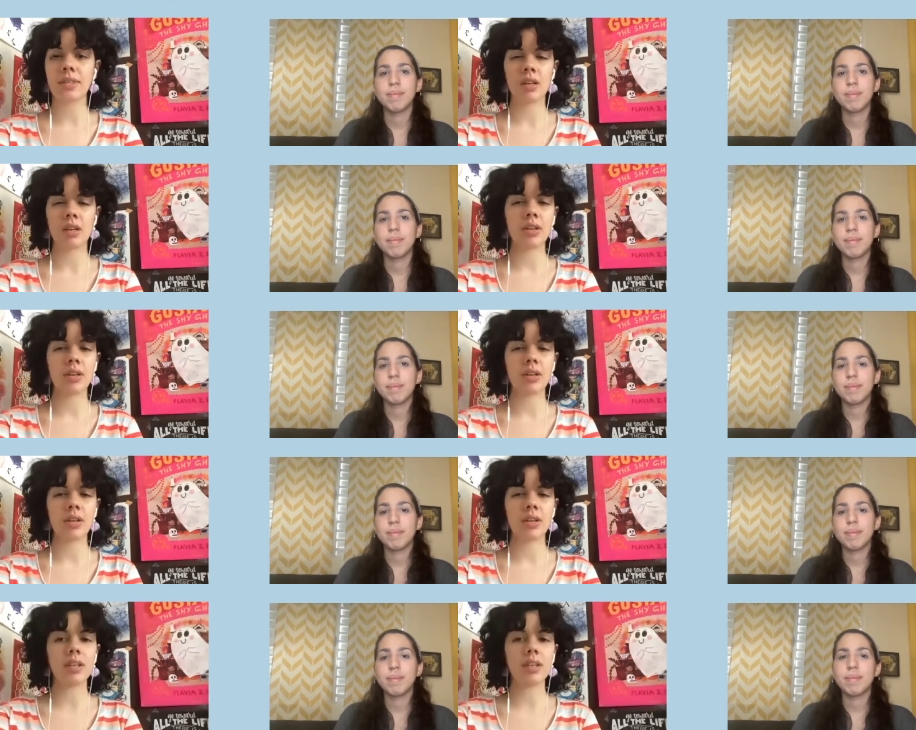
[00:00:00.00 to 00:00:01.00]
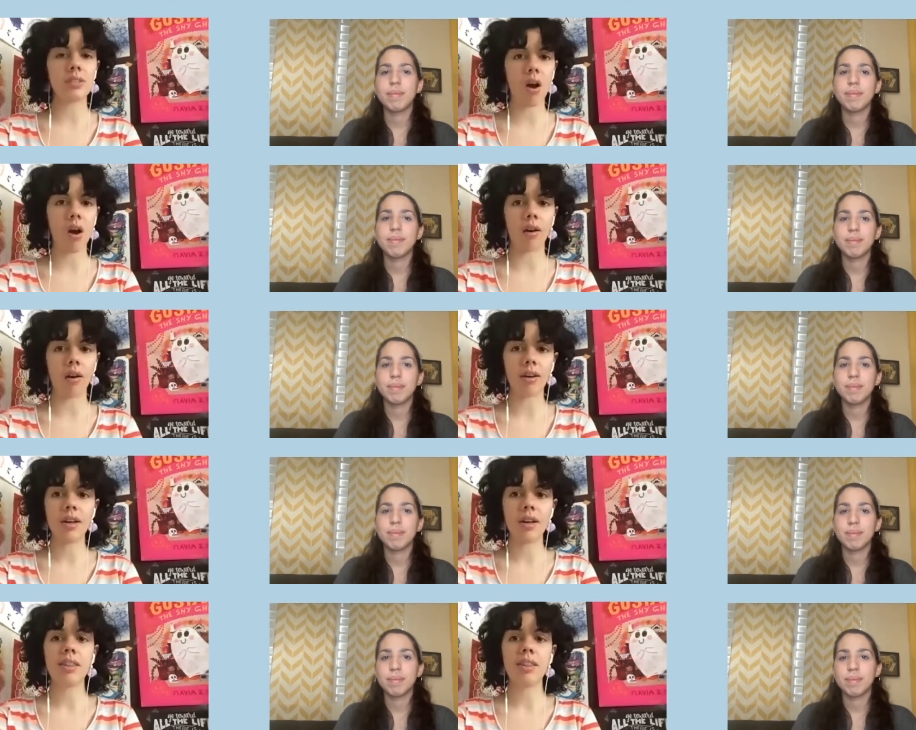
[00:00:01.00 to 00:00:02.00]
Speaker 1: mysterious song that
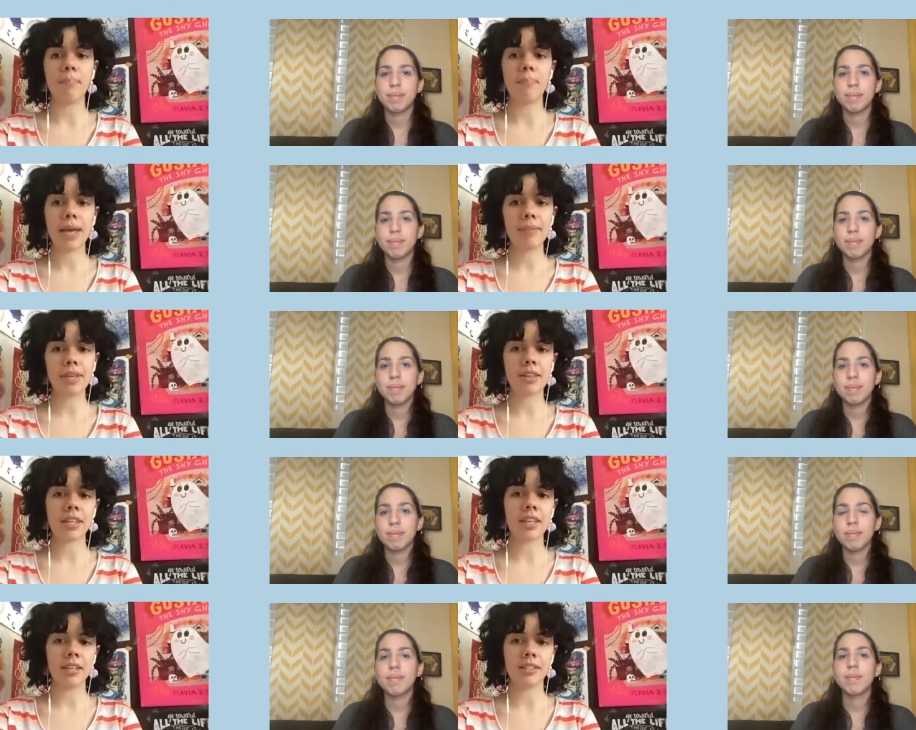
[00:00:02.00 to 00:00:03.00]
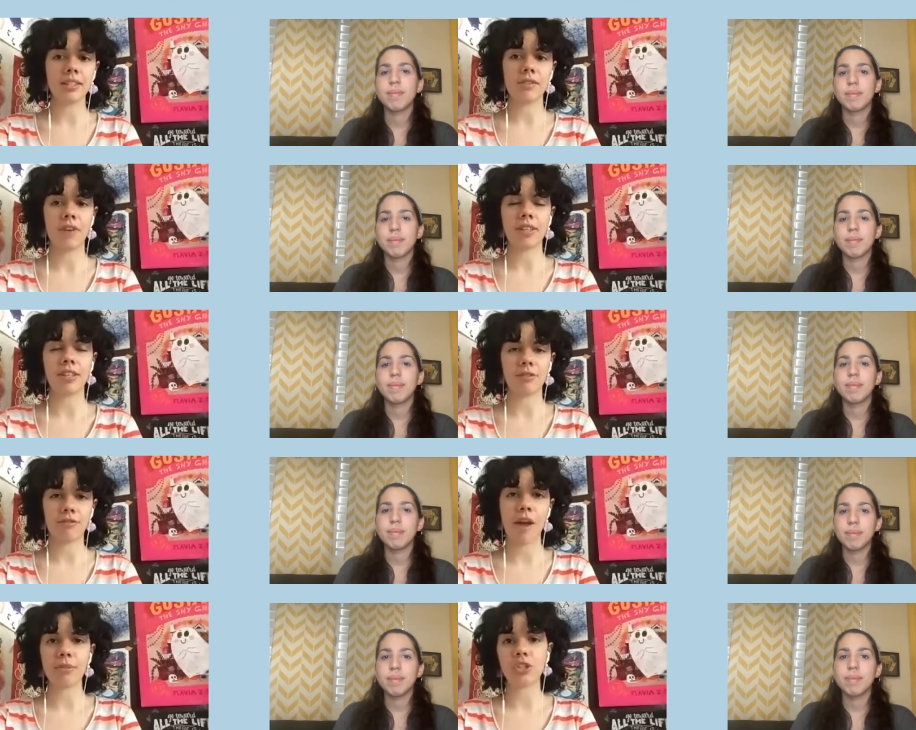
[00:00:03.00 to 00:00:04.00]
may be the key to finding the family
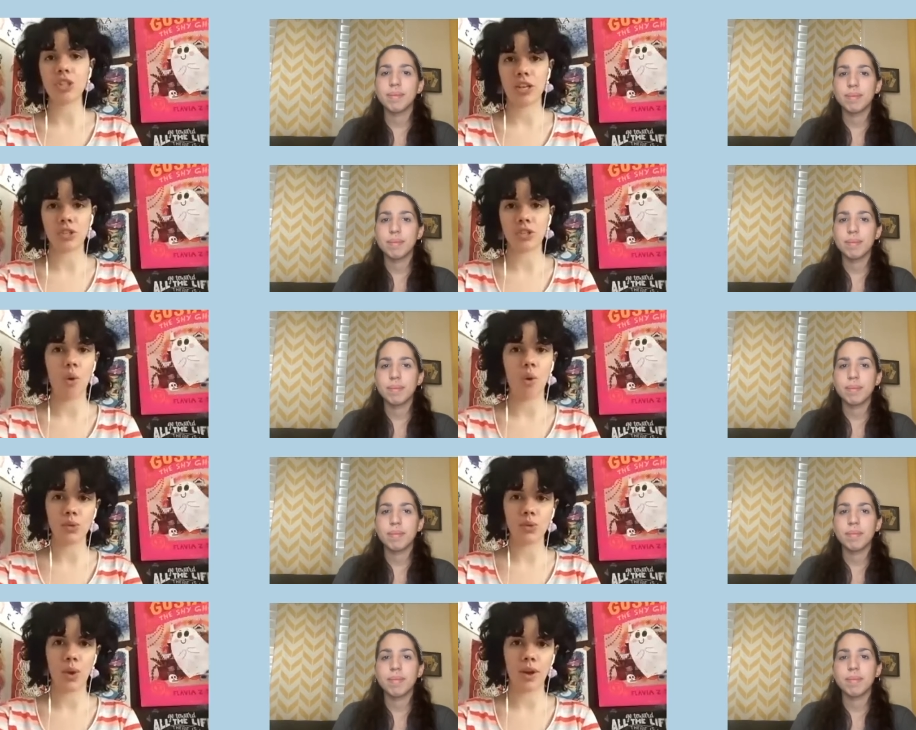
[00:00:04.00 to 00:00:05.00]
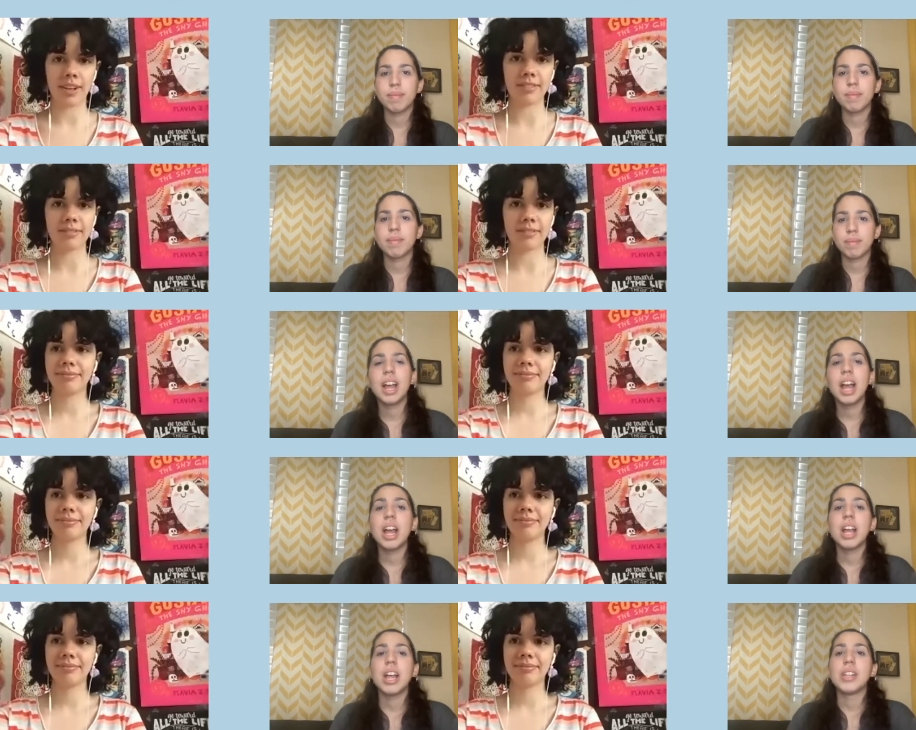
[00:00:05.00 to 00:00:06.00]
she has always wanted.
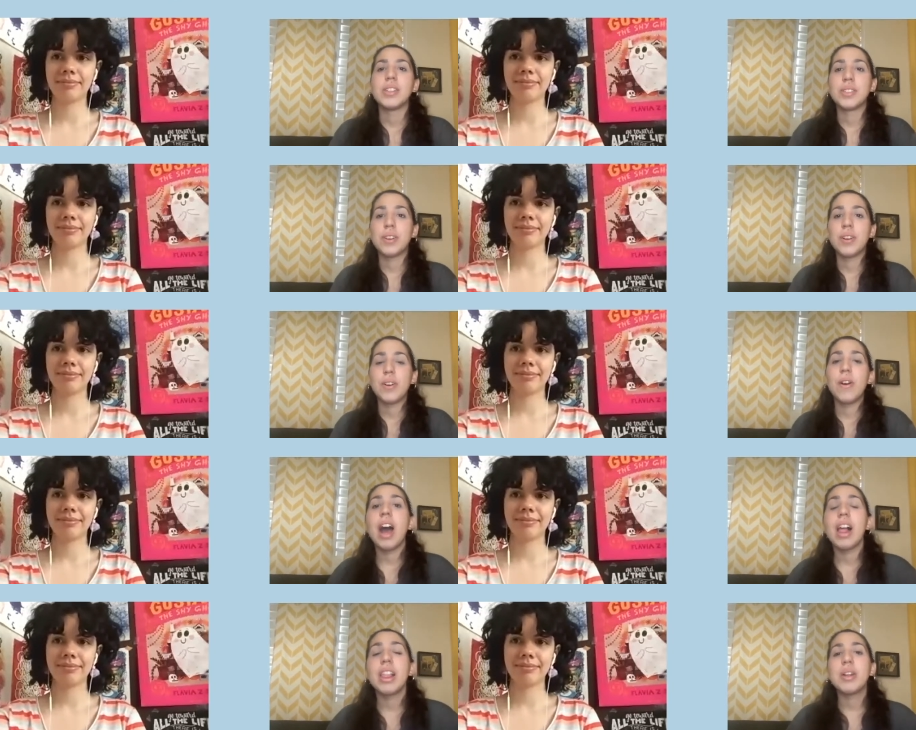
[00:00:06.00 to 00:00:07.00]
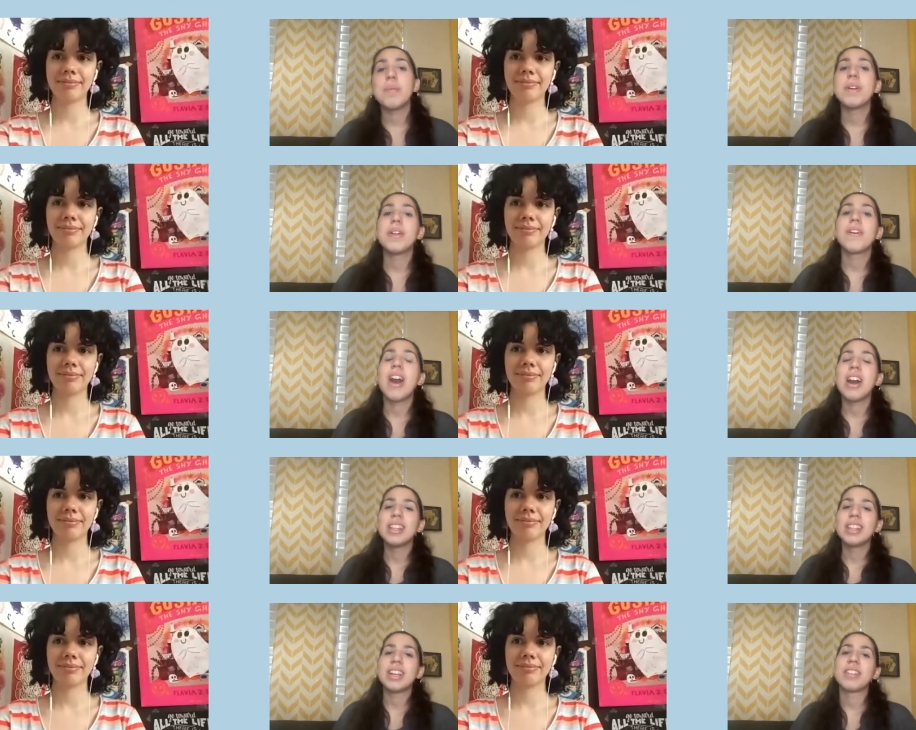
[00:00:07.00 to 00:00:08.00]
Speaker 2: So, a little bit of
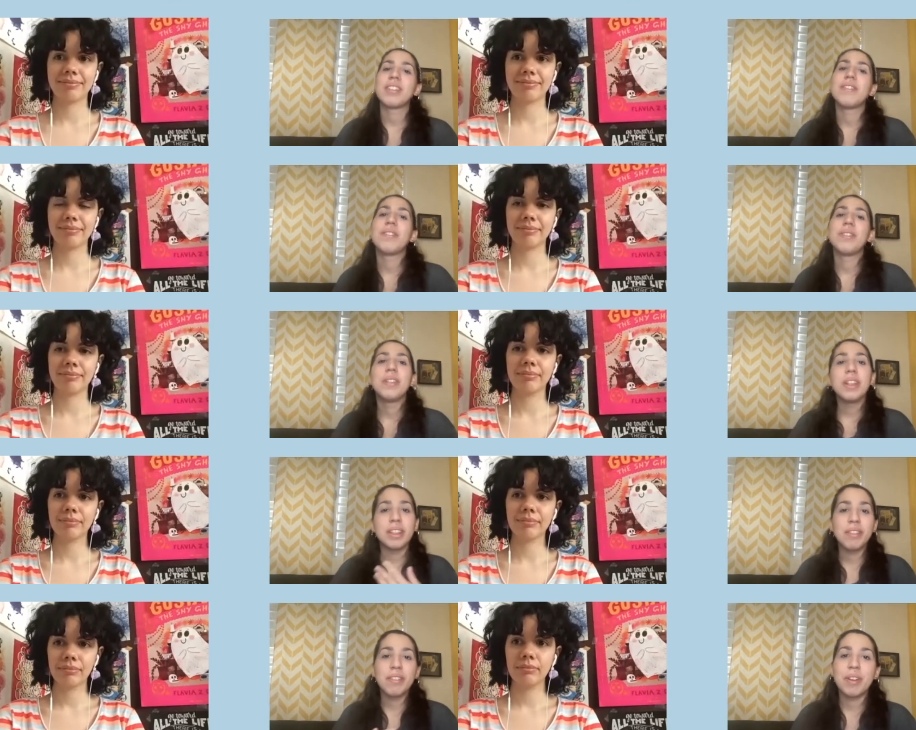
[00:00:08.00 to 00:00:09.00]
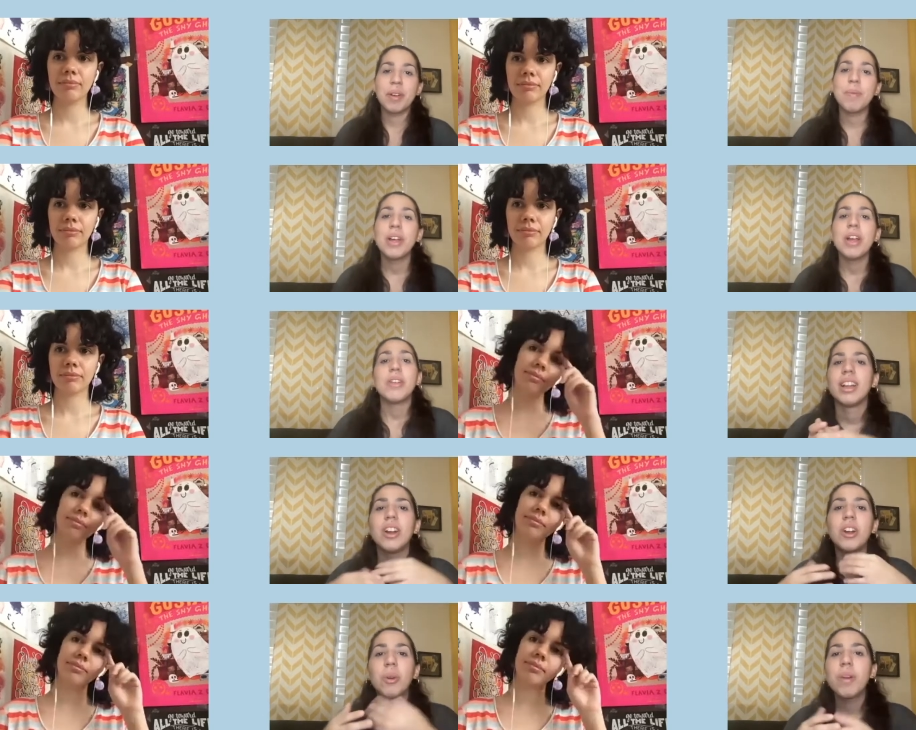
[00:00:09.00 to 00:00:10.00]
context of the film.
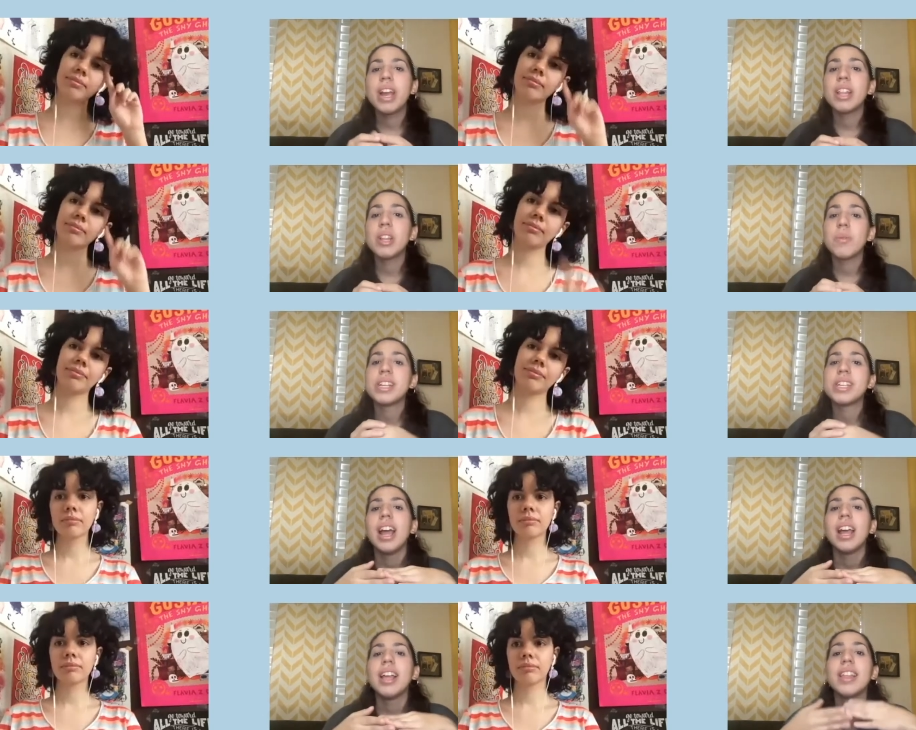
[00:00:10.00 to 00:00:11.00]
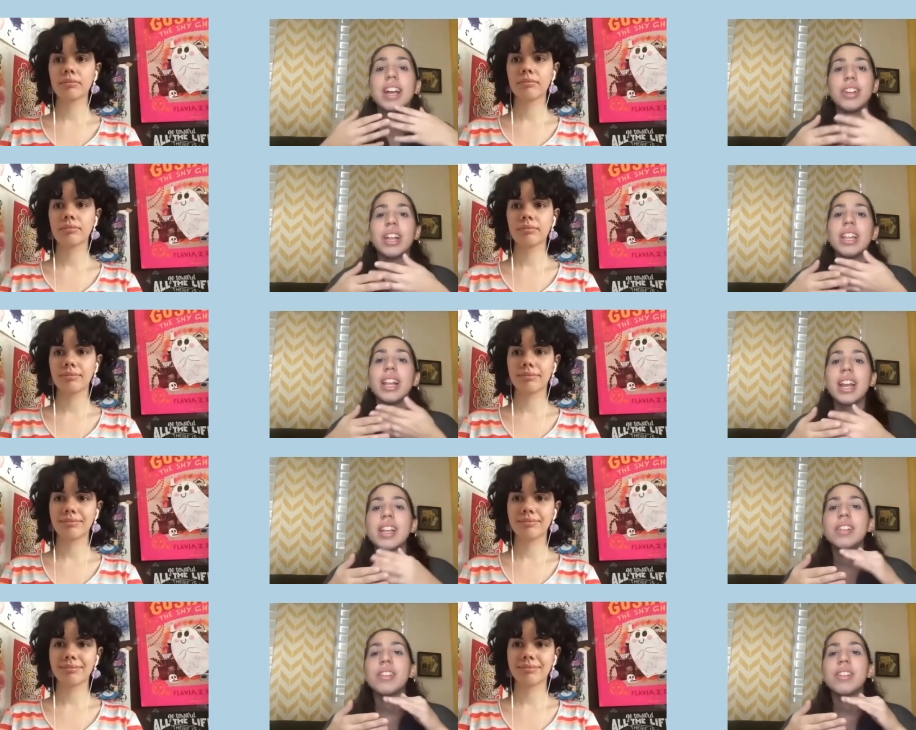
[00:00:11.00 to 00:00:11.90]
Earwig and the Witch is actually the latest